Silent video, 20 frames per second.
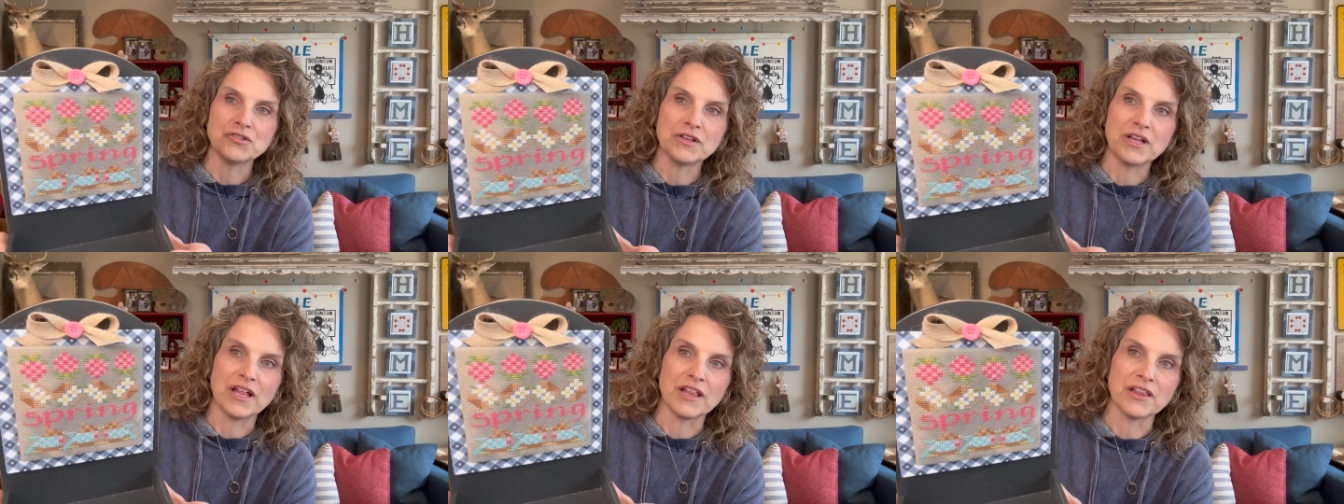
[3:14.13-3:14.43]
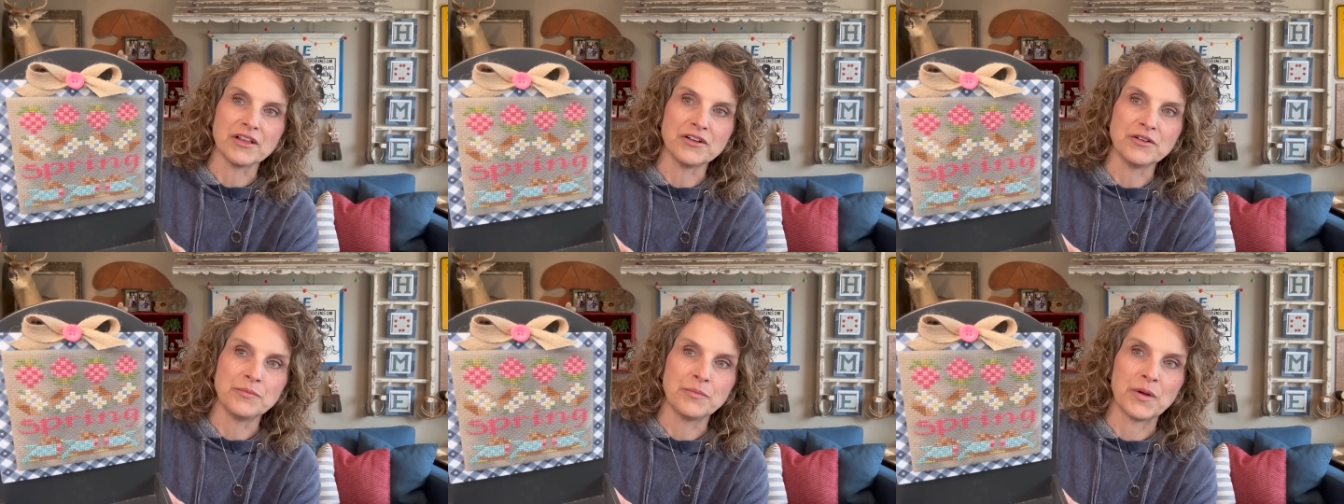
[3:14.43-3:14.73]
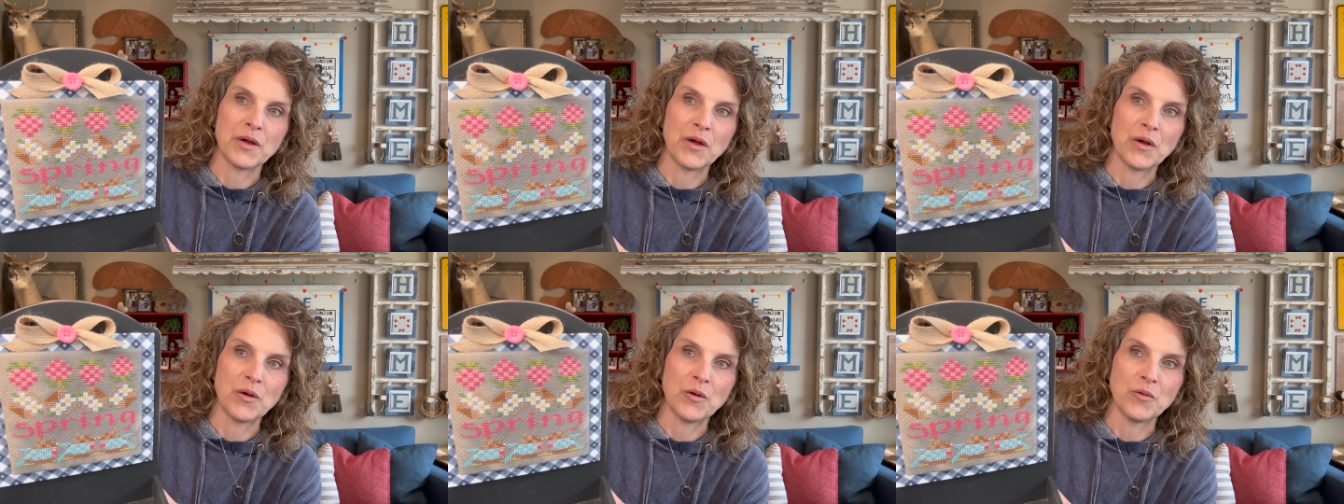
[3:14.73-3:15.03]
colored
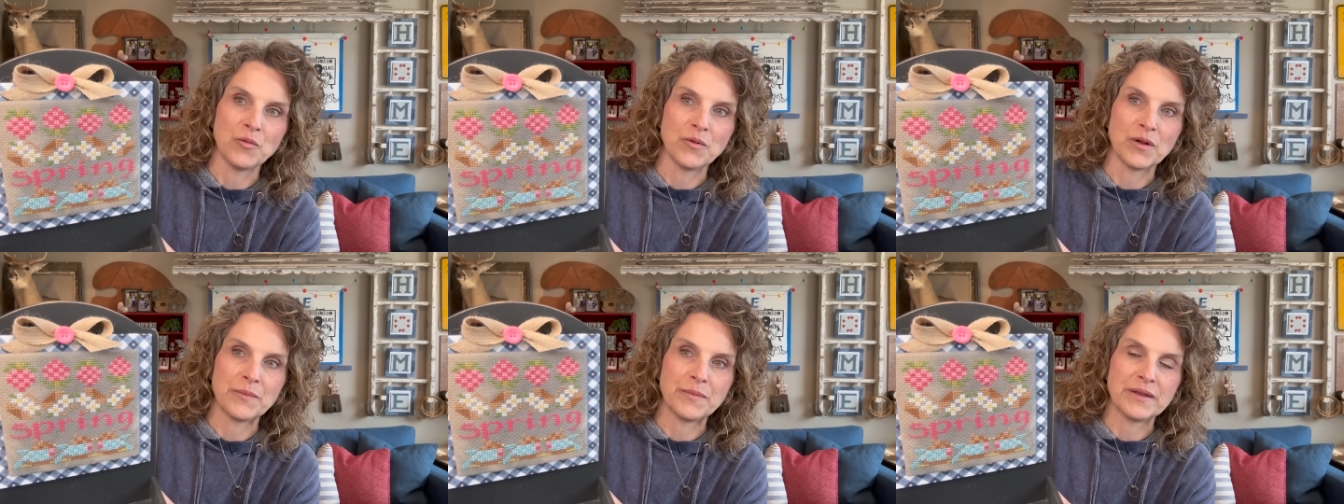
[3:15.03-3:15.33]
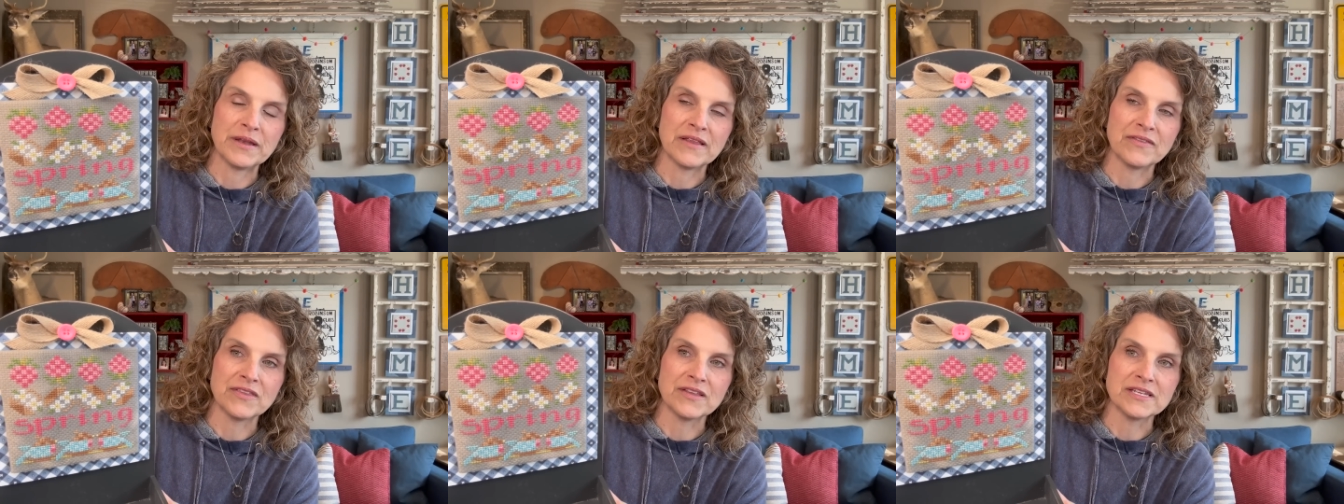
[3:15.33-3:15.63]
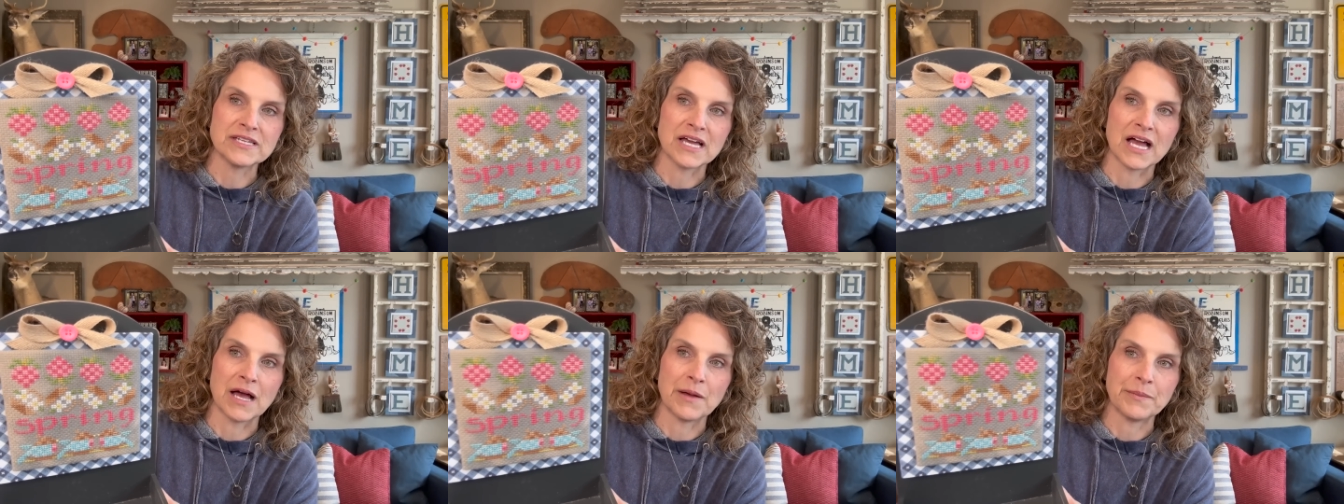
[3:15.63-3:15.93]
bow ribbon at the
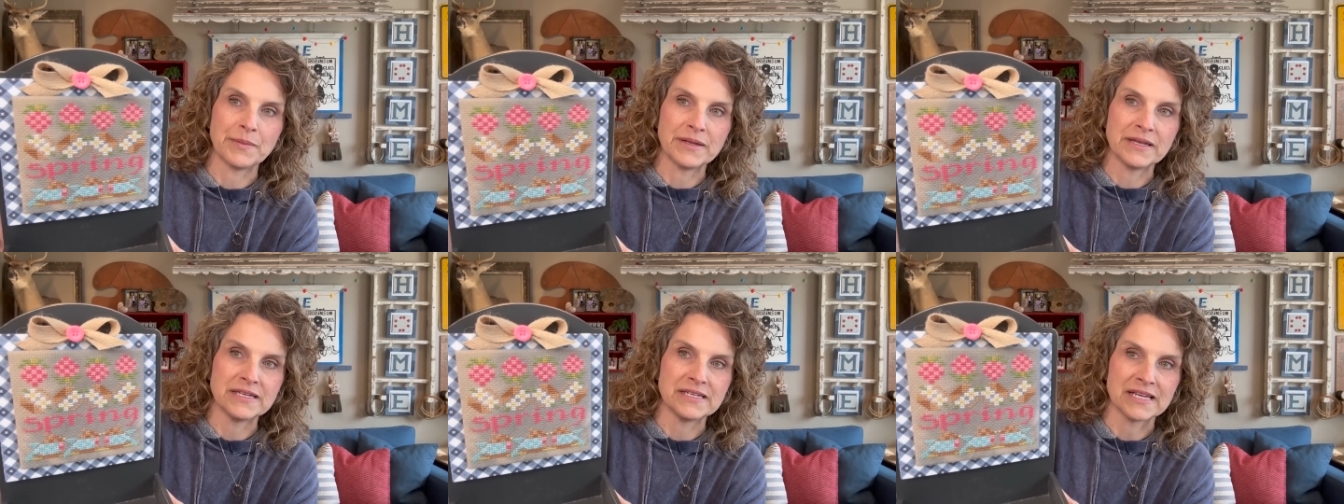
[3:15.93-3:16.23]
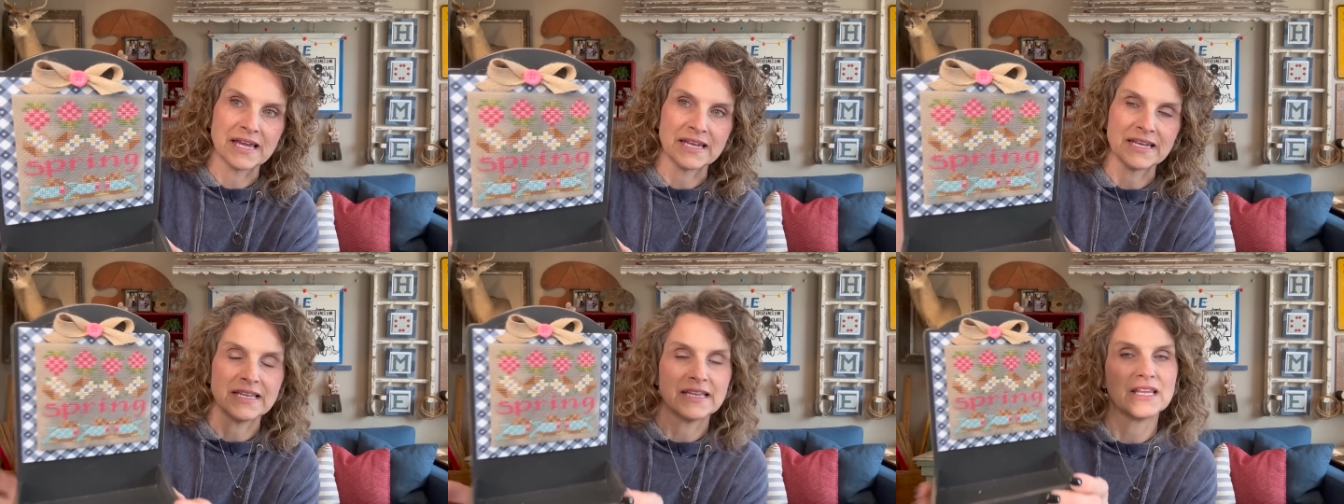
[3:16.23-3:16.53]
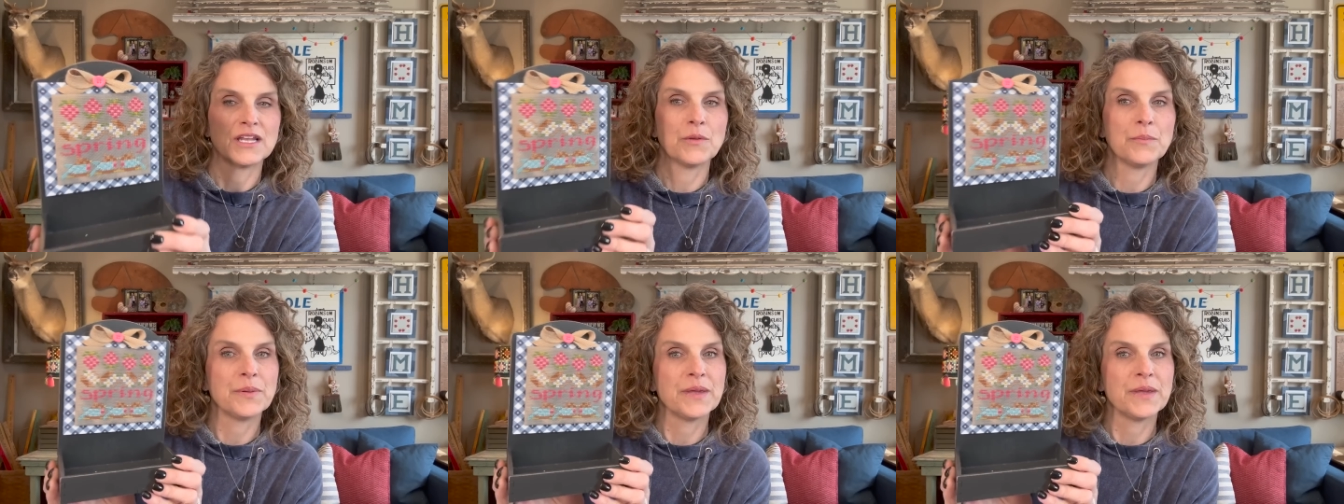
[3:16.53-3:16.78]
top and a tiny little